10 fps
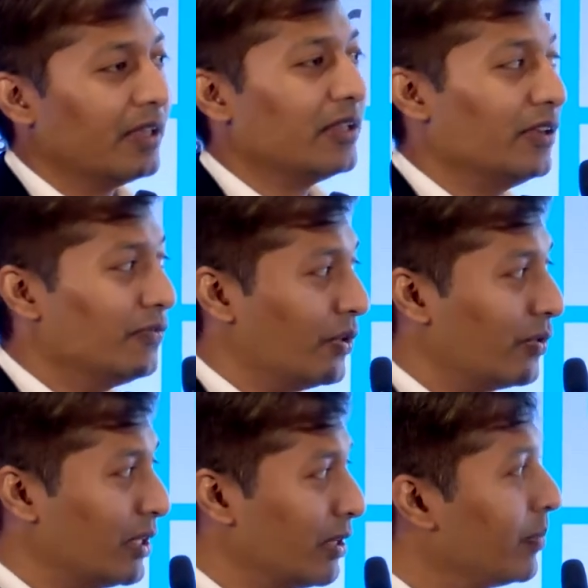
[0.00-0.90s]
Then few
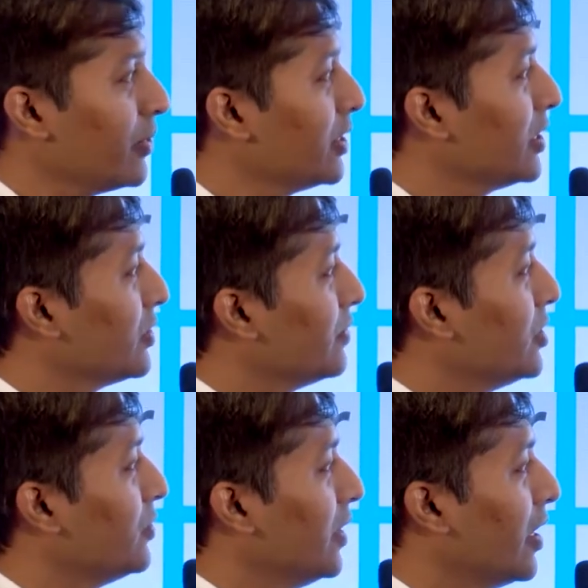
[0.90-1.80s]
other projects
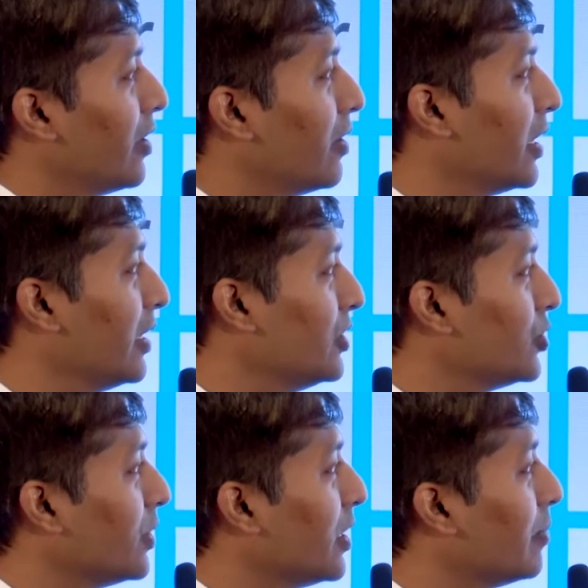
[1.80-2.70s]
which we have again in
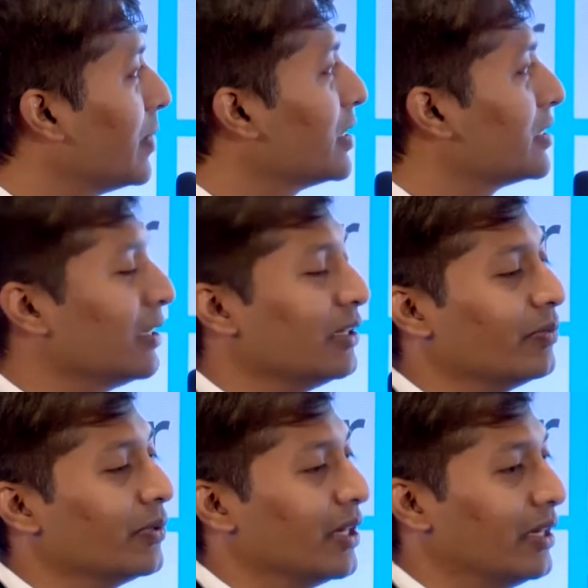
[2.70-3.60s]
solar parks,
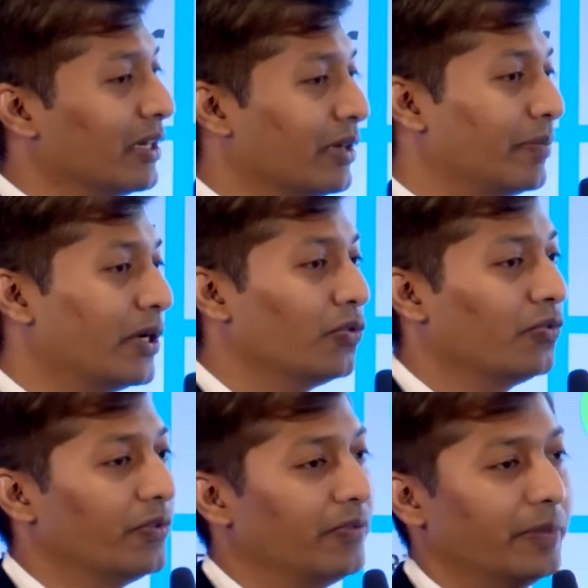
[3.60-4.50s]
Anandpur and Kadapa,
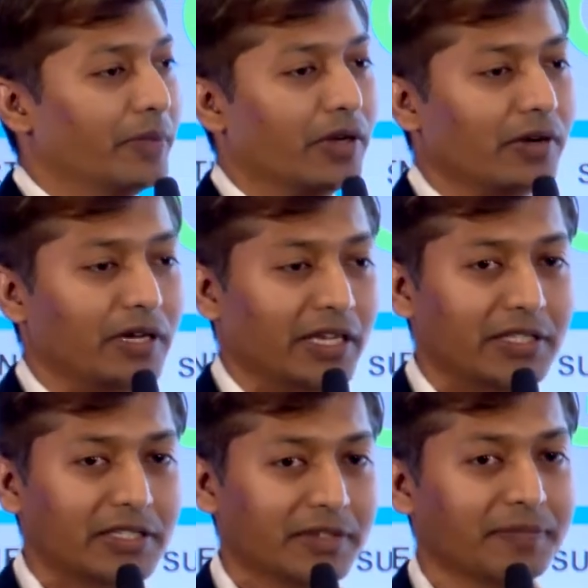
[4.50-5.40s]
250 megawatt
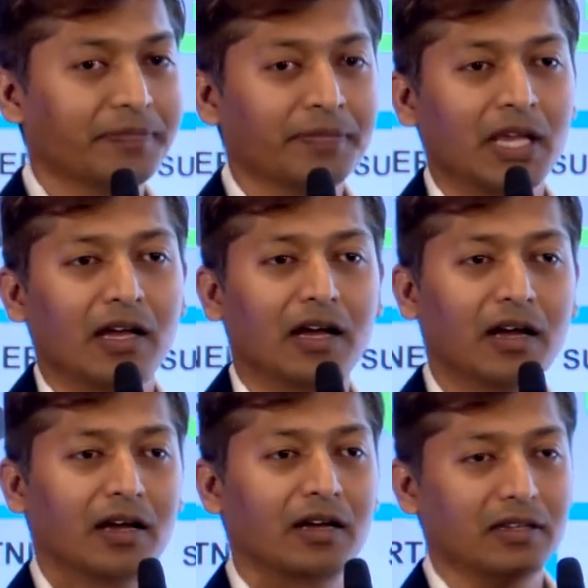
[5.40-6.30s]
each.
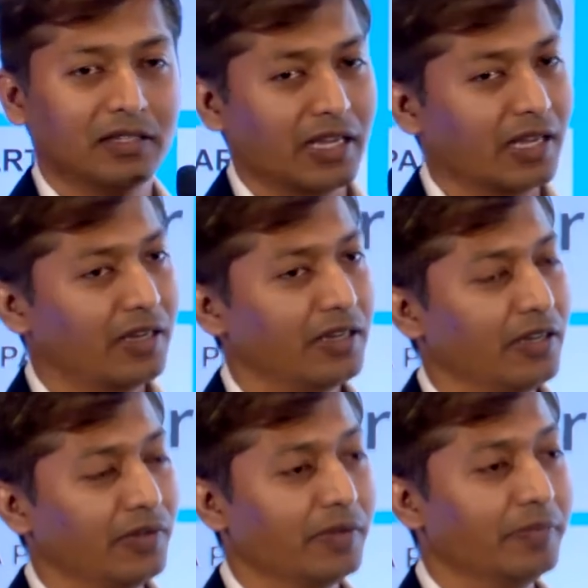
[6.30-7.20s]
They are under
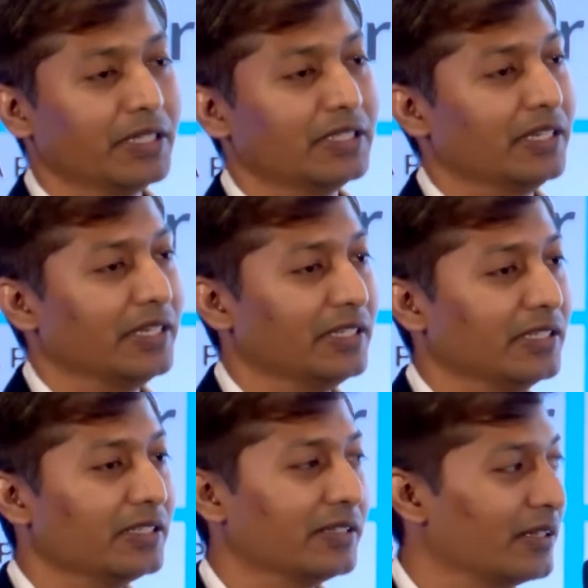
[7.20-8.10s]
development
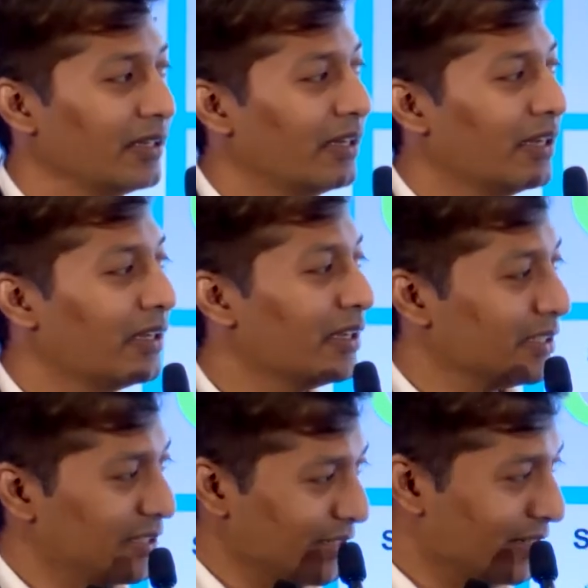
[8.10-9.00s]
stages.
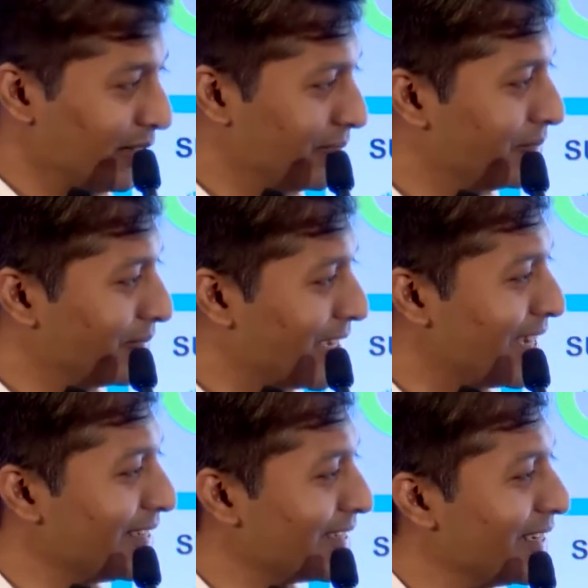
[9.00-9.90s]
Yes,
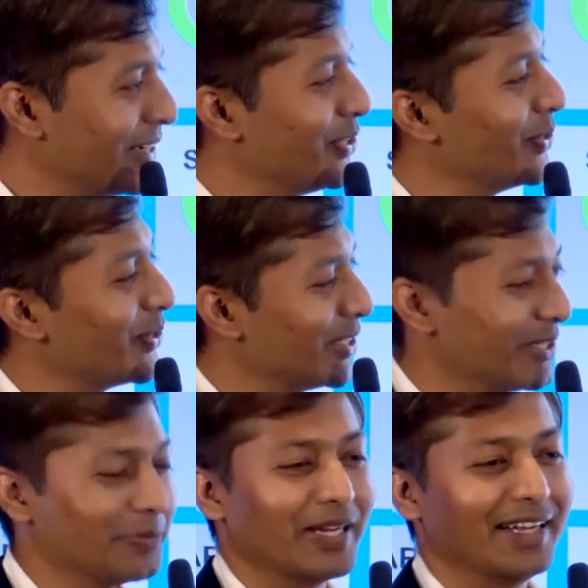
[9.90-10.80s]
as Girish knows
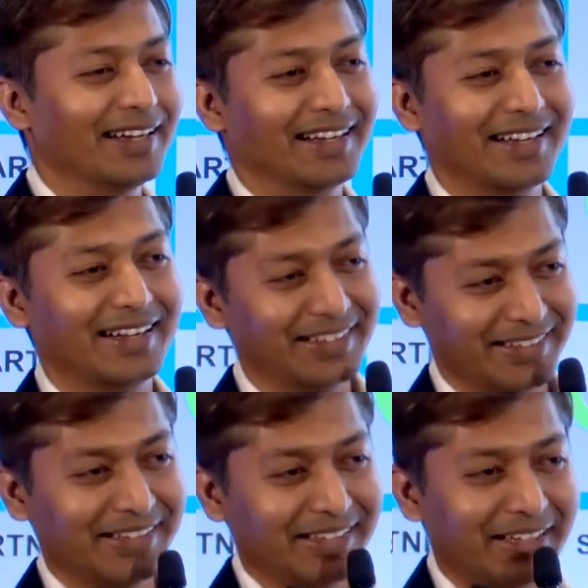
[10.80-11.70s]
is better that
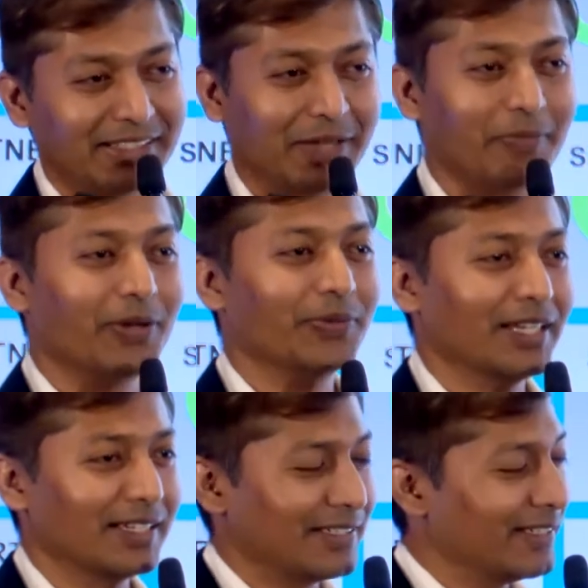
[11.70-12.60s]
somehow
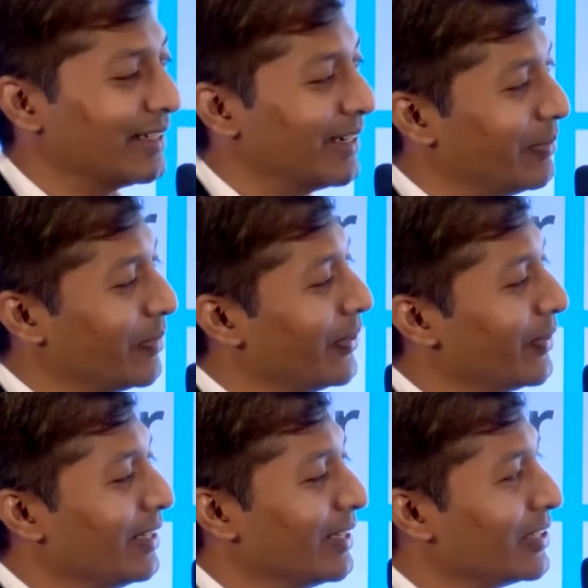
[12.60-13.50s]
they are stuck in
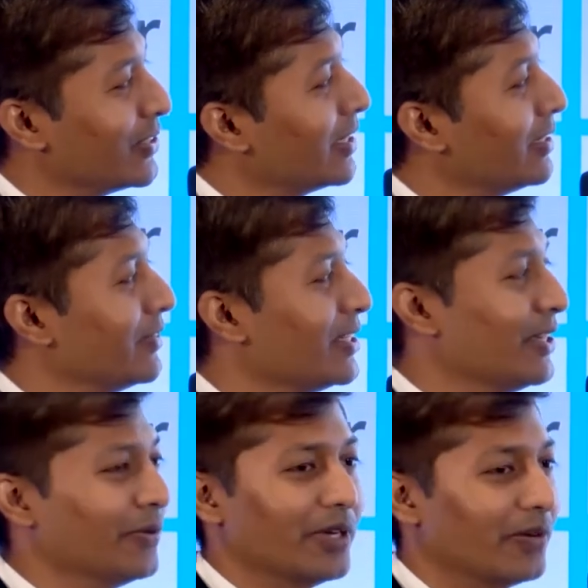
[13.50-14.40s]
between. That's why otherwise
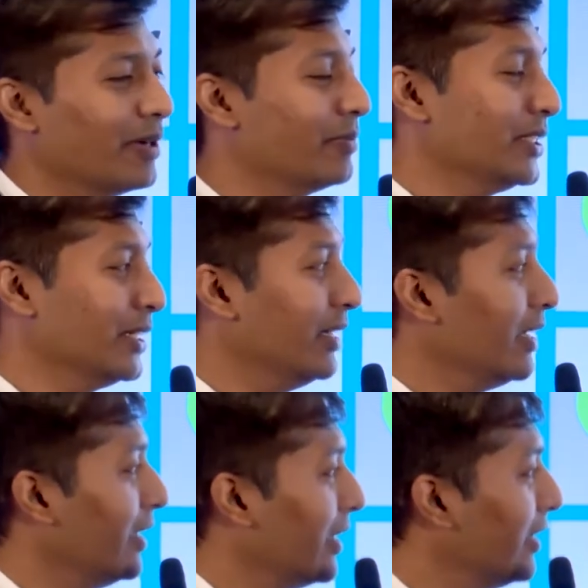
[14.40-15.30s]
they would have commissioned
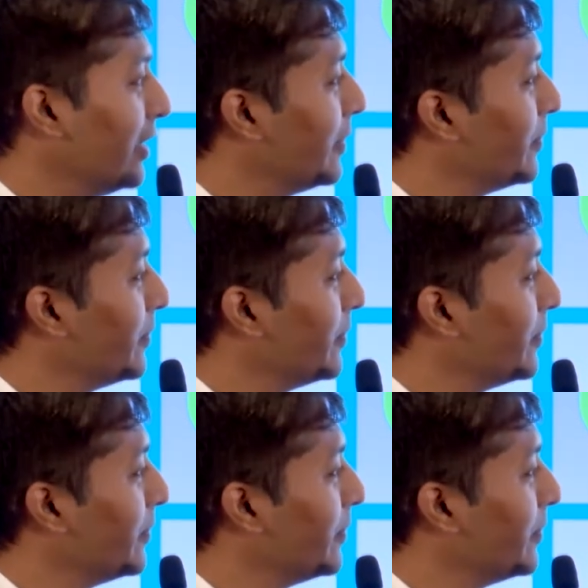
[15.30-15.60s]
till date.